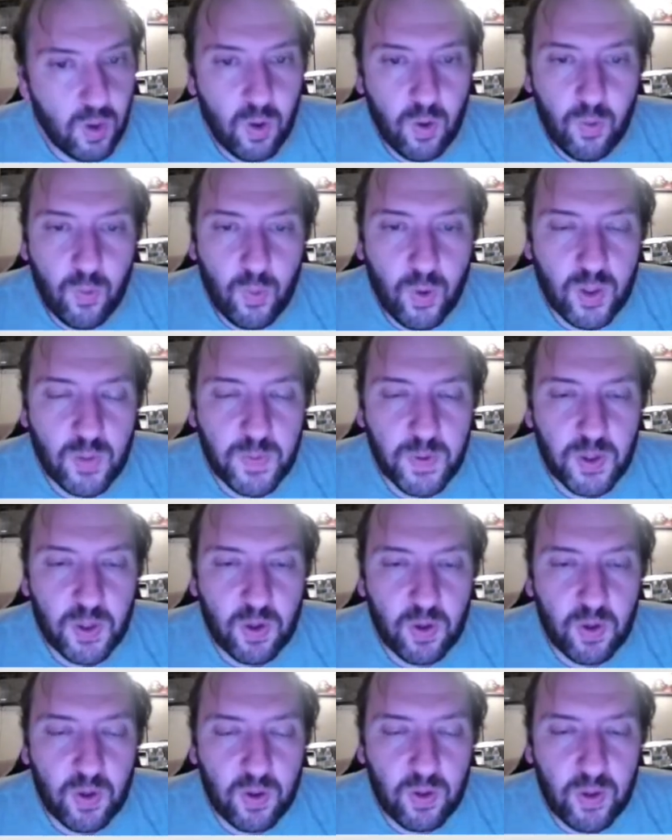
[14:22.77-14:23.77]
Once per
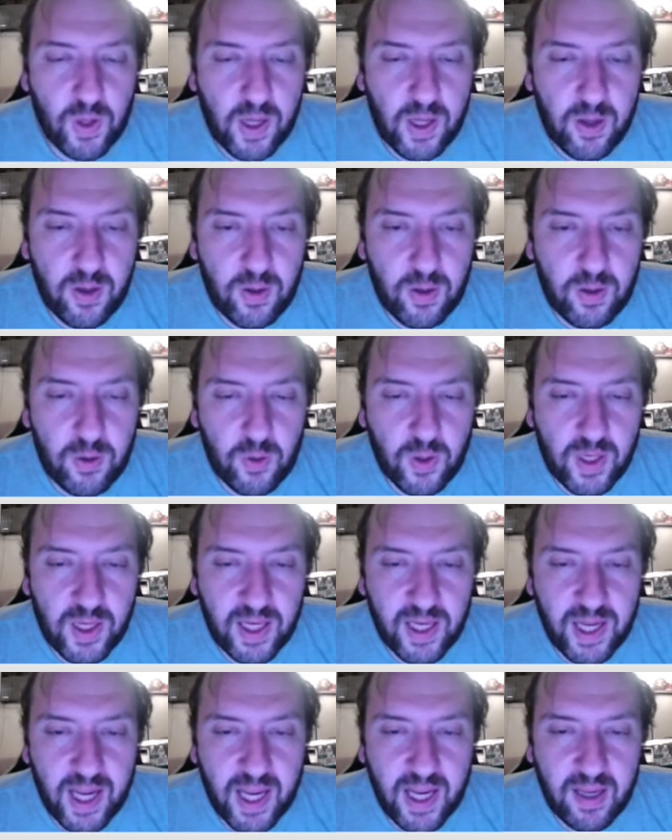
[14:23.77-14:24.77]
turn, you can
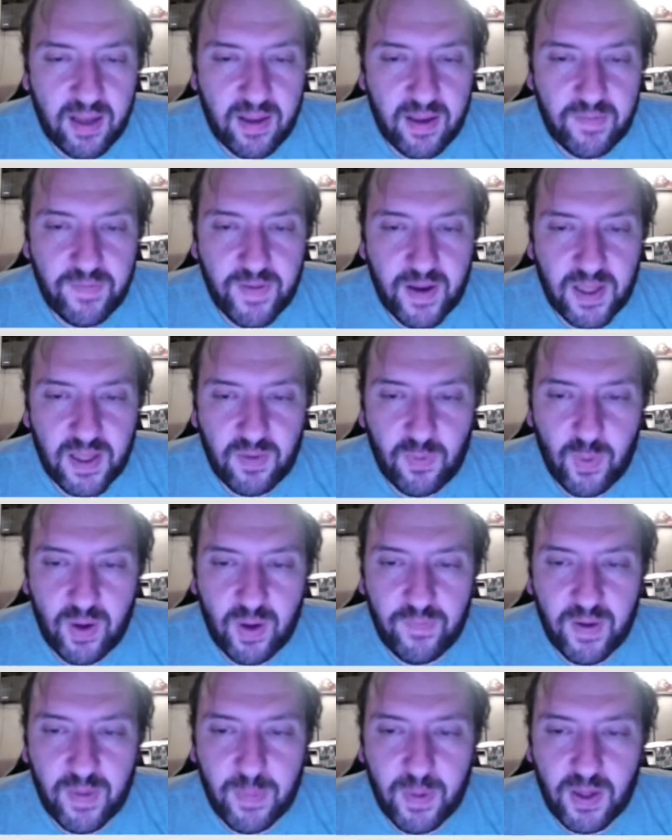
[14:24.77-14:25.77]
negate the effects of 1
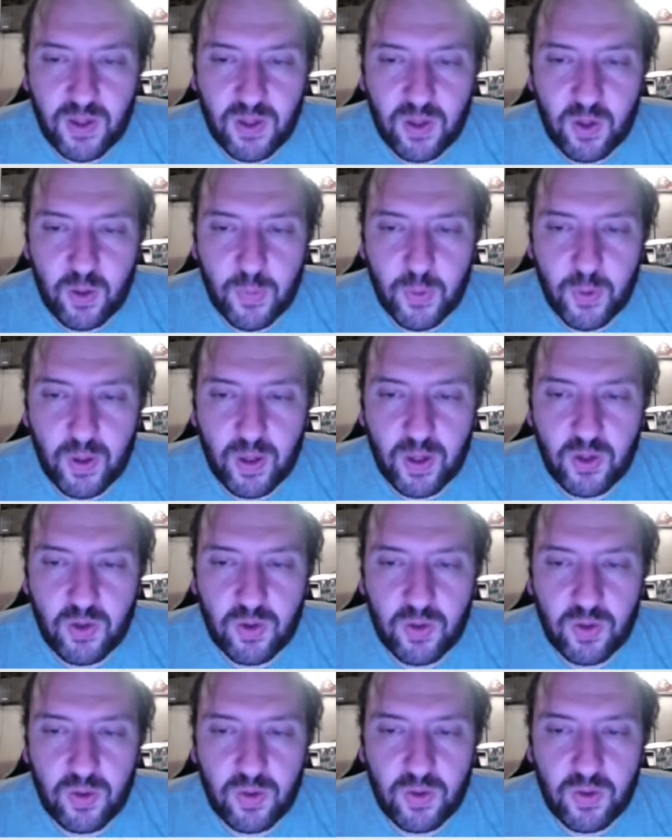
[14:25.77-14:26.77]
effect monster your opponent
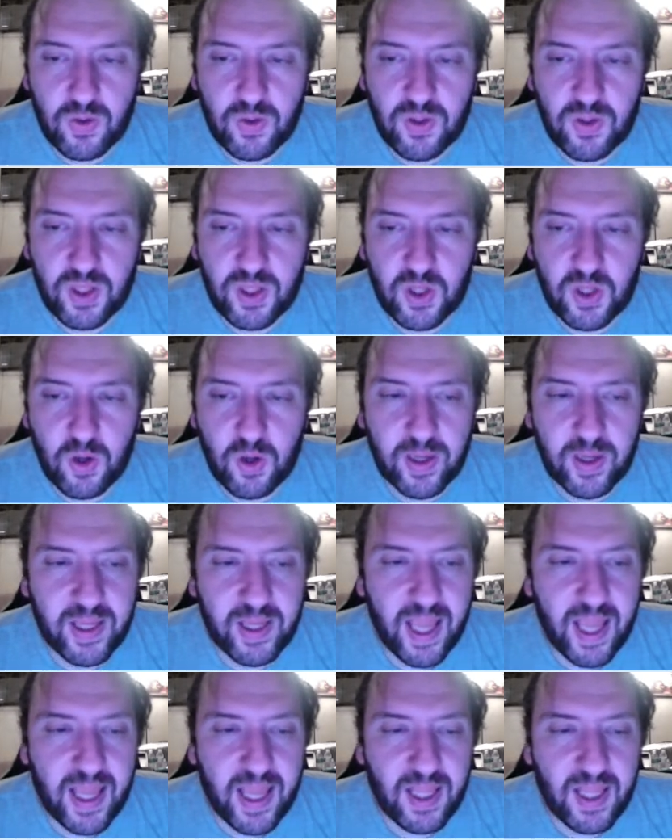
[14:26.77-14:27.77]
controls. This card
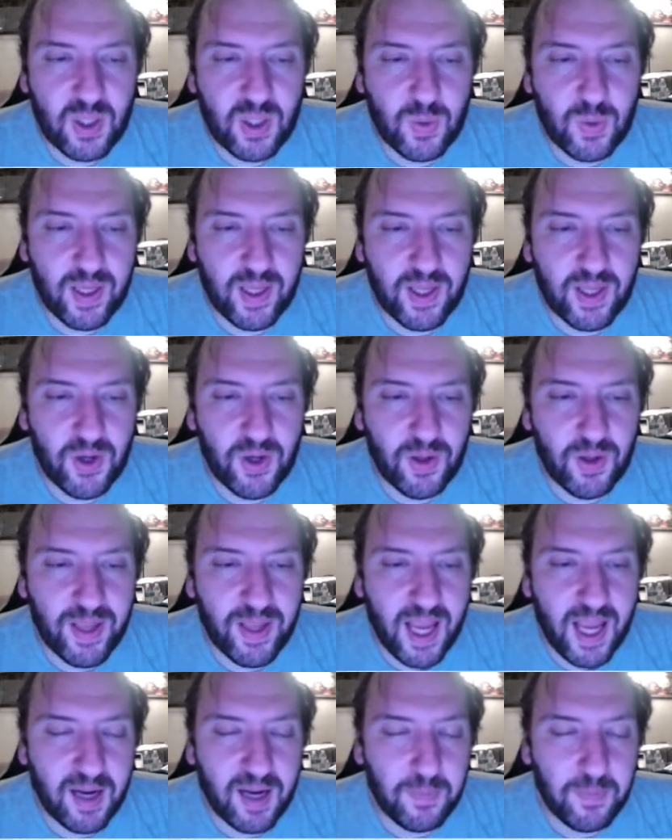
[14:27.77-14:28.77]
gains 1 additional
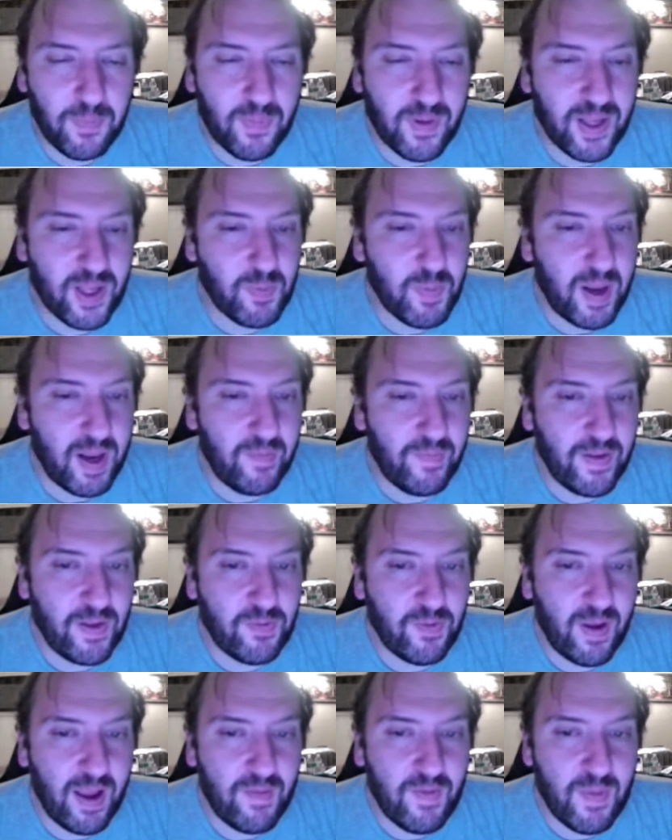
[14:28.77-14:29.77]
attack each battle phase
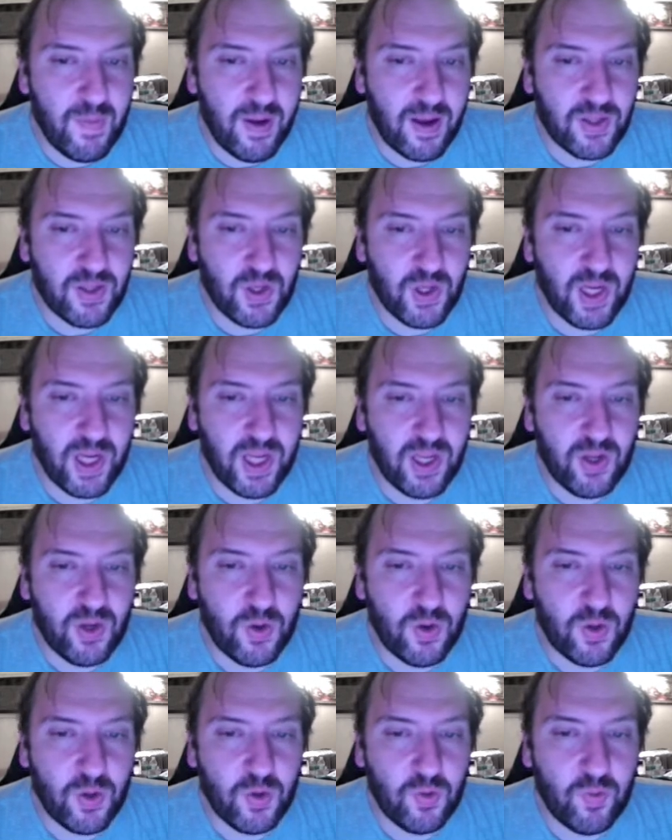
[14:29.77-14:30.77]
for every monster in
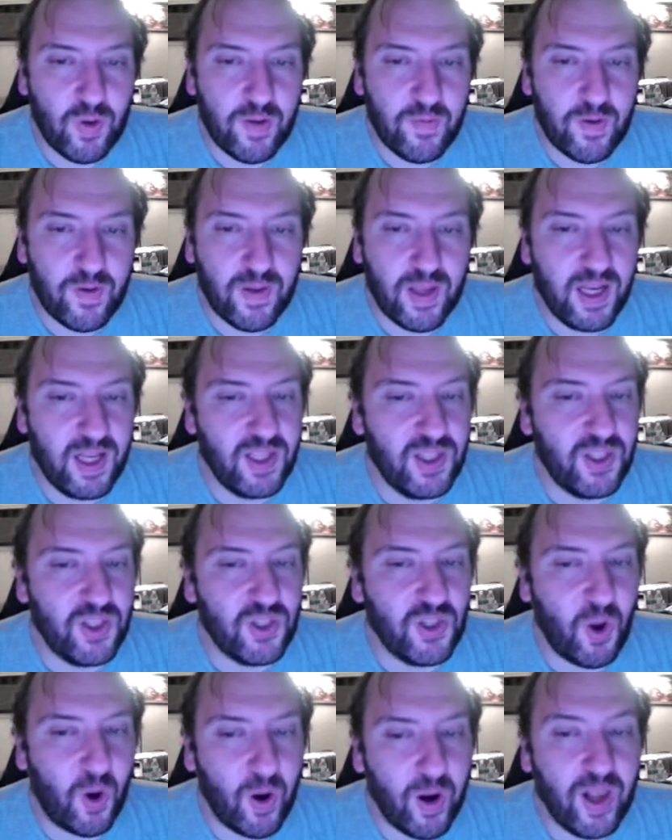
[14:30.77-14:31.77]
your graveyard that is
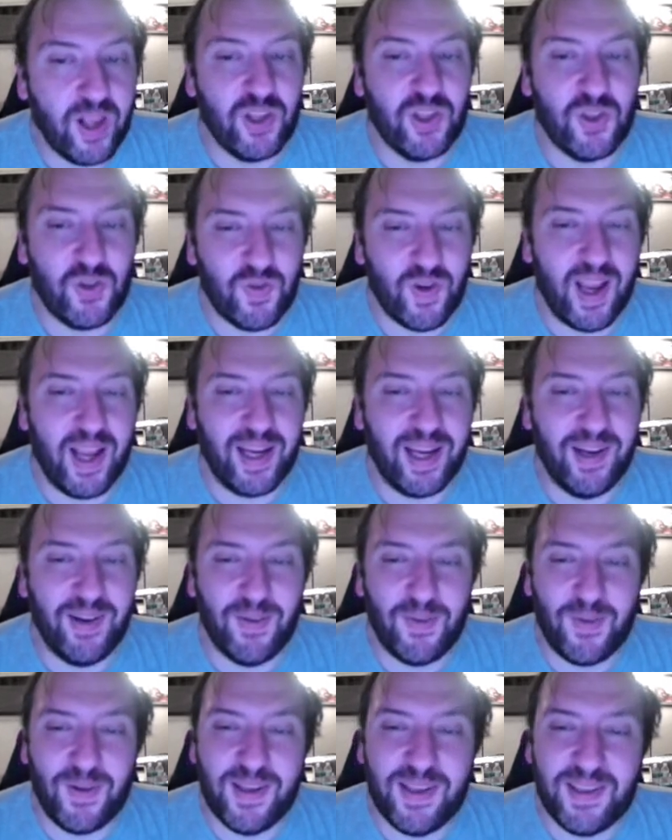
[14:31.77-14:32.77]
Stardust Dragon
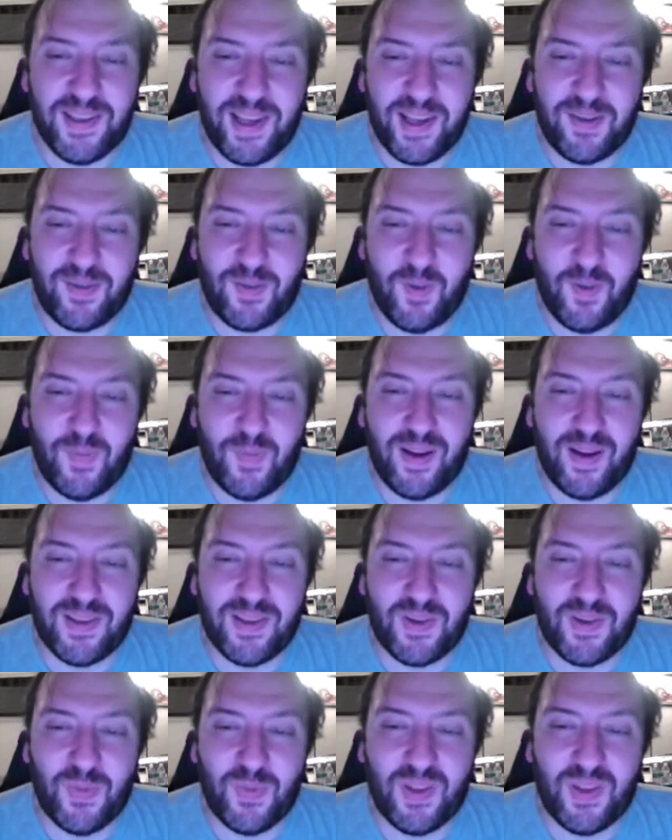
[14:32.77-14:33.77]
or a Synchro
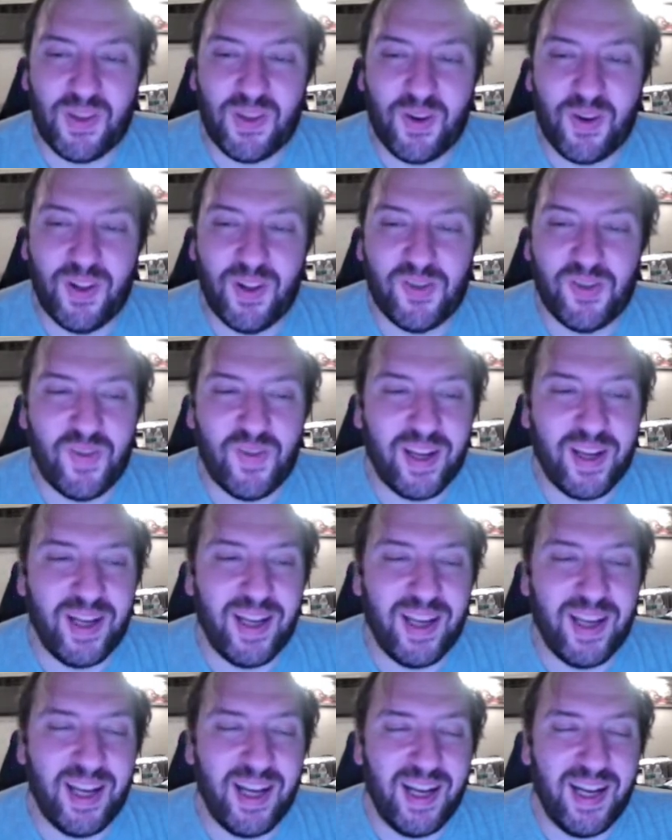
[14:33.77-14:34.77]
monster with Stardust Dragon
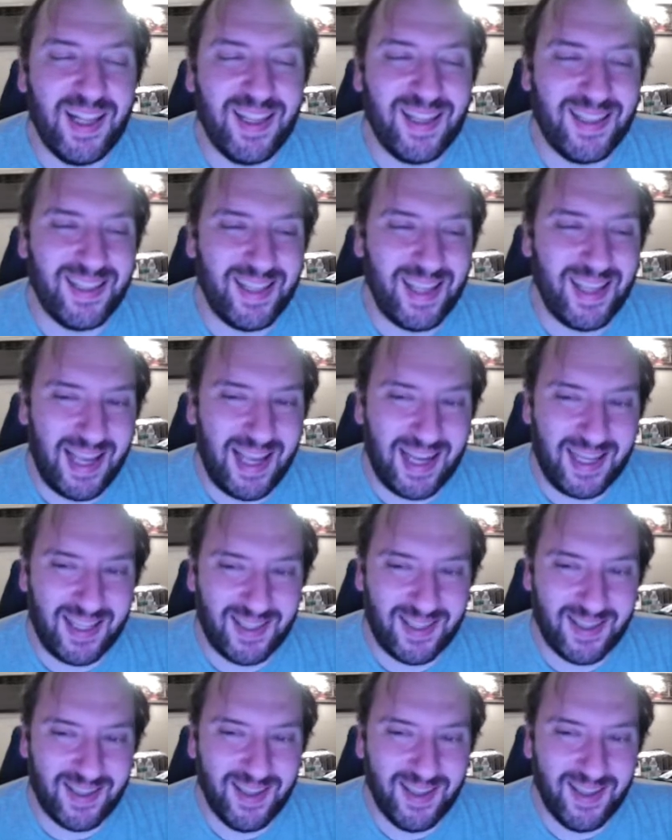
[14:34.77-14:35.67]
in its text.